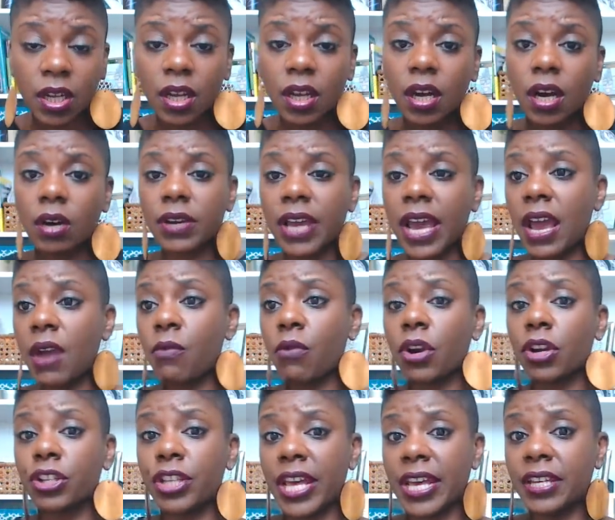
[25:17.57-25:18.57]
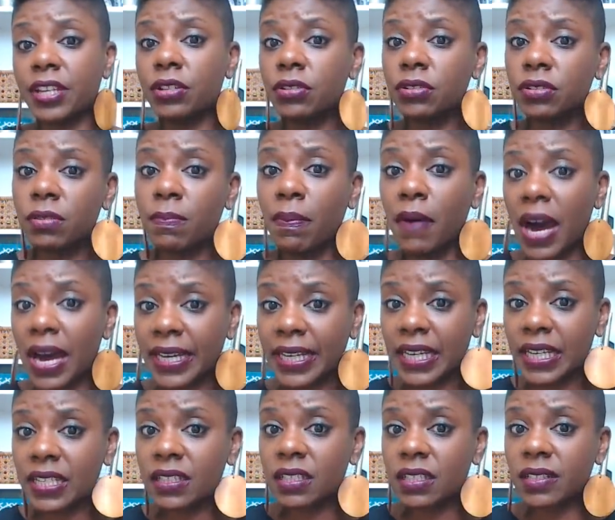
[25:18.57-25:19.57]
okay, where they use
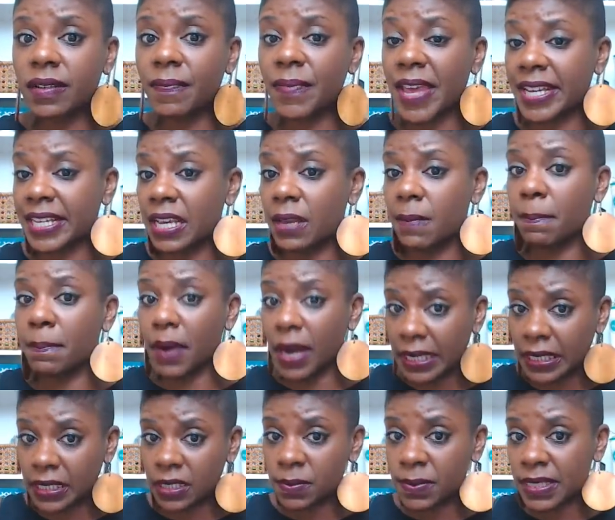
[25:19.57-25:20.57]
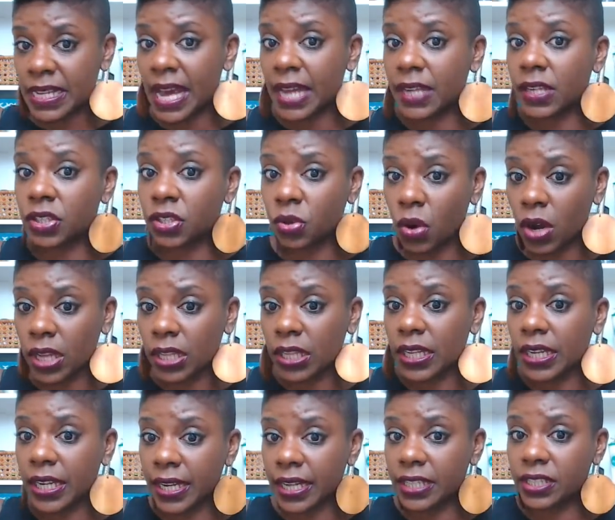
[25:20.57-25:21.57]
buckets, and they keep buckets beside the toilet,
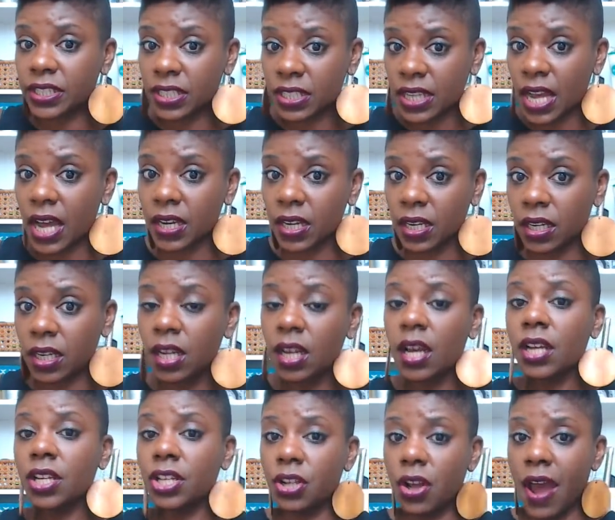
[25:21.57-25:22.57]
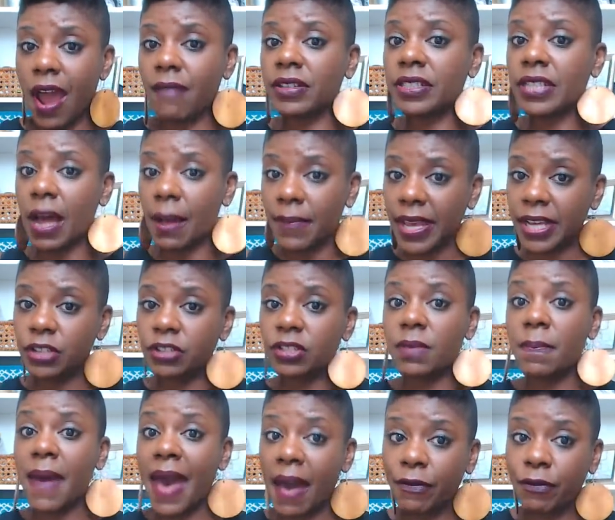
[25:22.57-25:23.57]
and they just kind of, you know, every time they use the
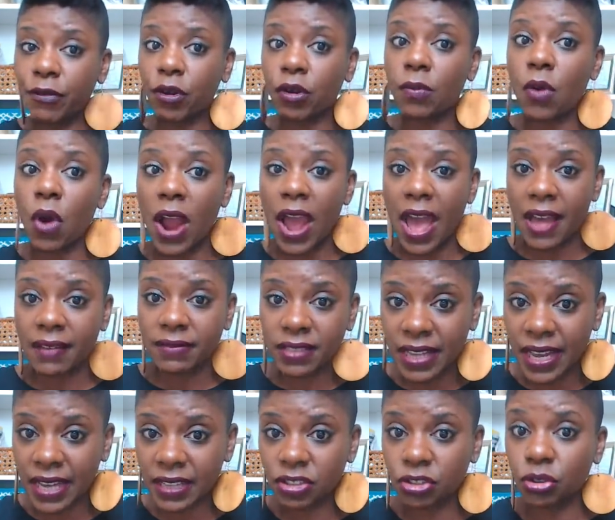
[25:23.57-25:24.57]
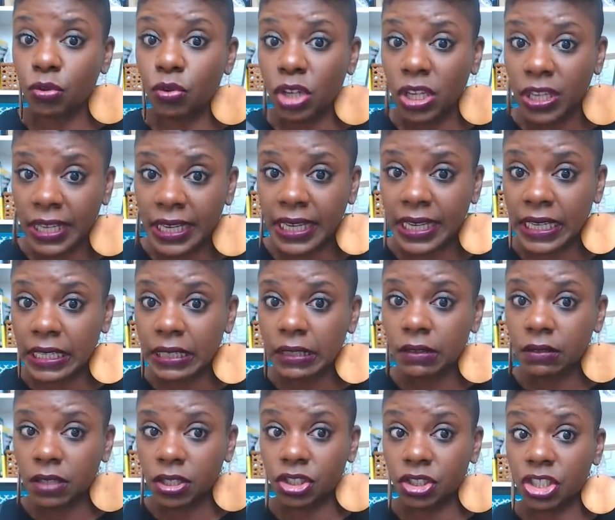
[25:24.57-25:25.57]
bathroom or have sex, you clean,
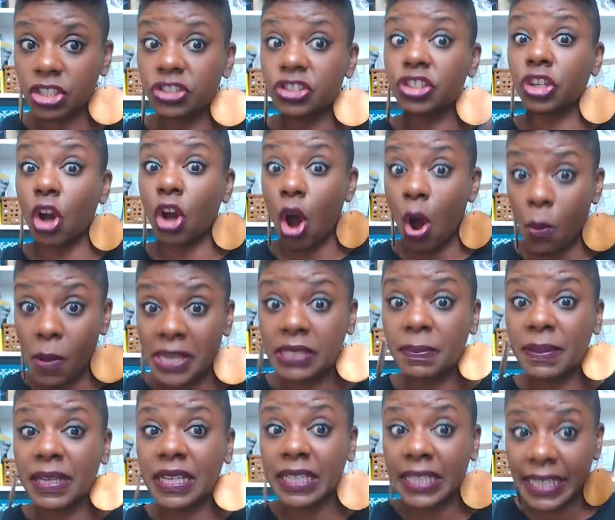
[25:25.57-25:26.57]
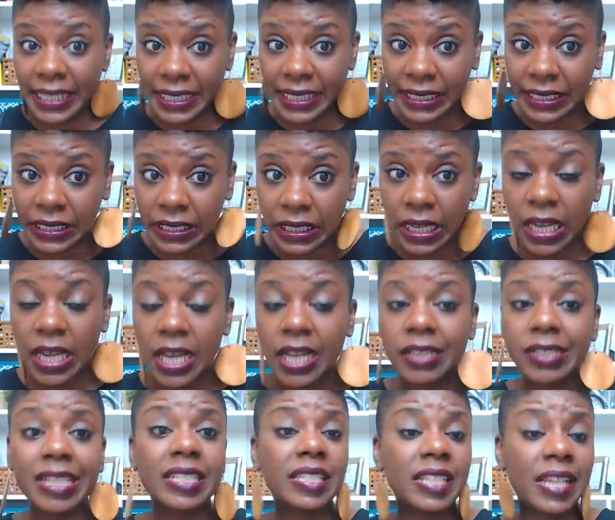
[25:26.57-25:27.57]
because it should always be clean.
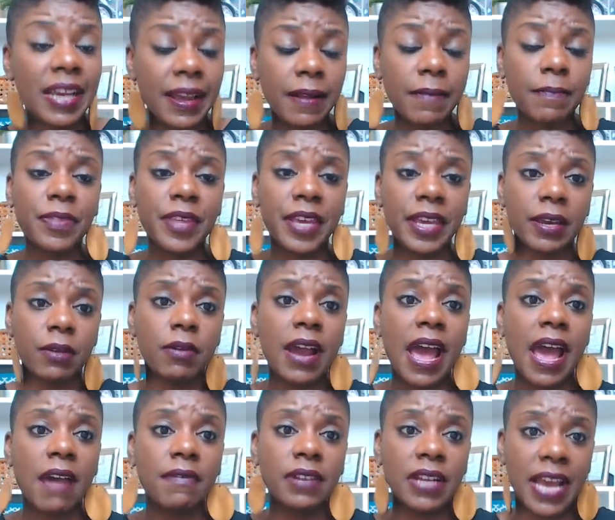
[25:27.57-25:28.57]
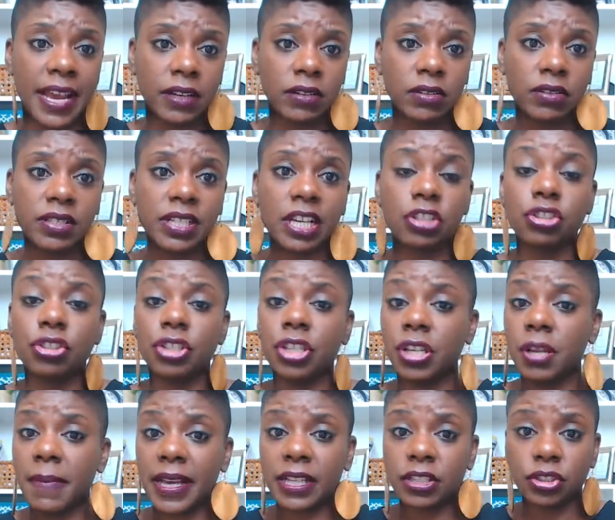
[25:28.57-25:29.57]
The same thing with having anal sex. You need to
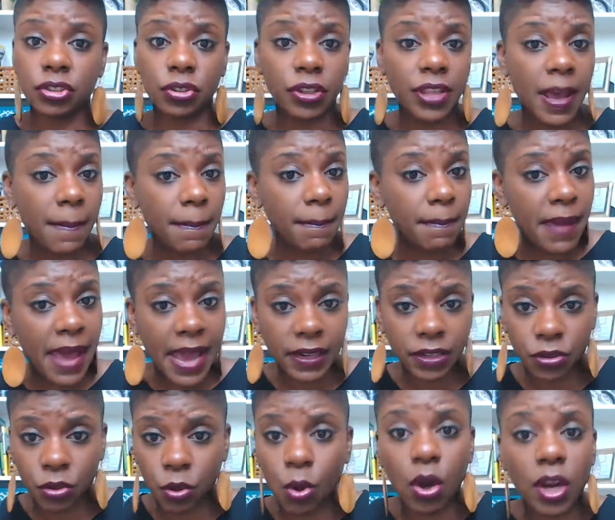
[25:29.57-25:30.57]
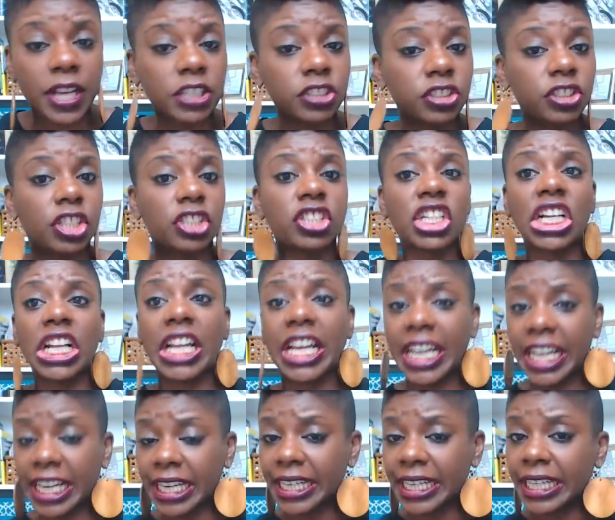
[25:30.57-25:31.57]
make sure that back door is just
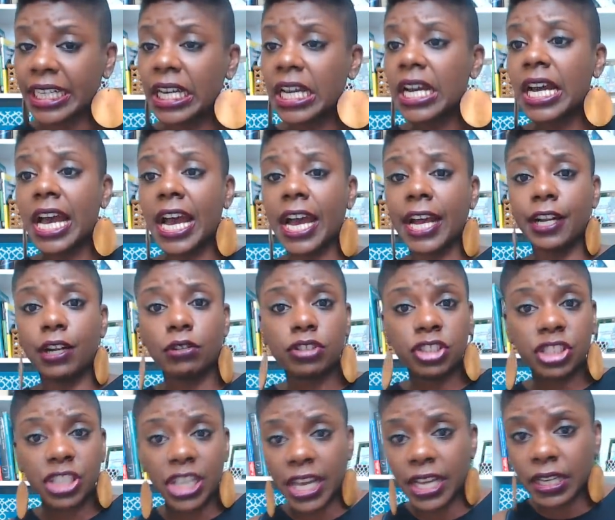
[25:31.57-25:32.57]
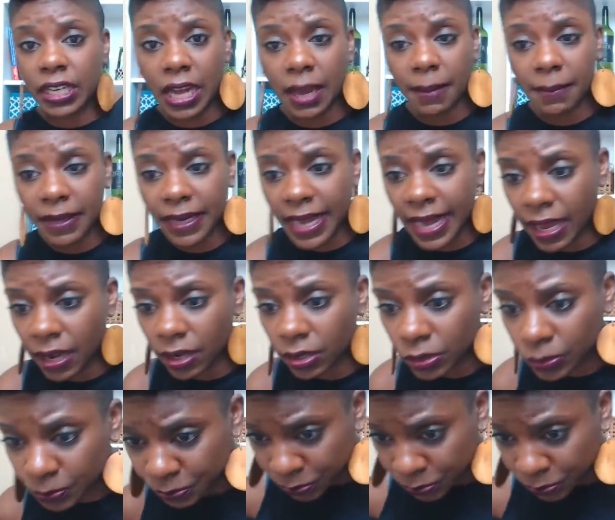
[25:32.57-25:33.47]
clean. Ain't no shit coming out.